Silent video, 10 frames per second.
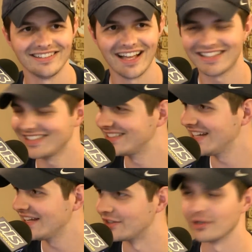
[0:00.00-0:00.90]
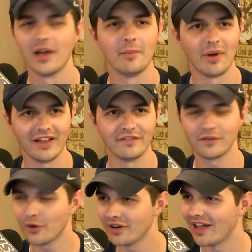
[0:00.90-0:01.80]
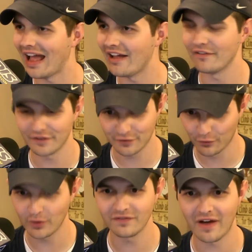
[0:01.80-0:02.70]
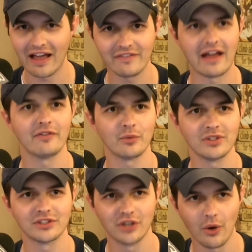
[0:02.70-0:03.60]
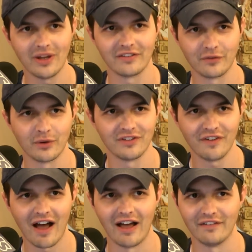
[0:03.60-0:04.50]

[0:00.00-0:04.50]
That's the standard. But in Florida, if it's 45, everyone's going 45.